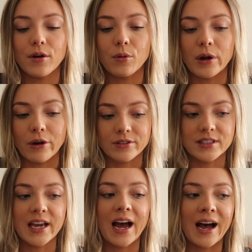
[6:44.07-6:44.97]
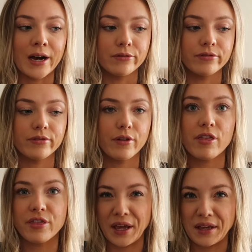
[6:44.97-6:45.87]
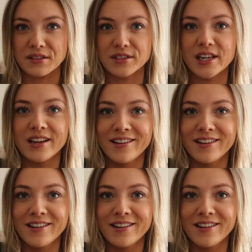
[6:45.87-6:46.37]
we obviously have things